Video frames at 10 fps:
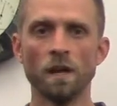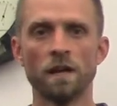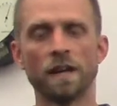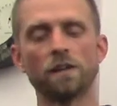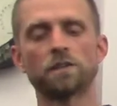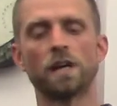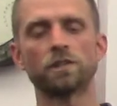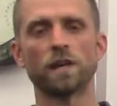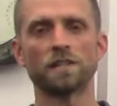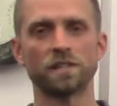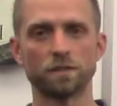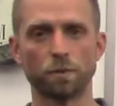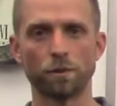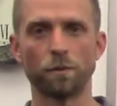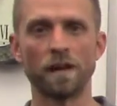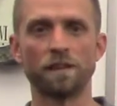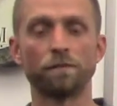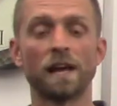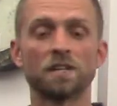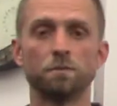Now let's contrast this with the way that
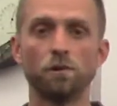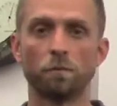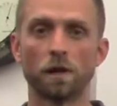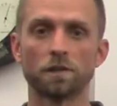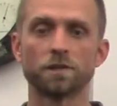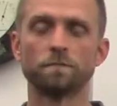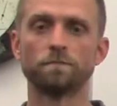FlashMove works.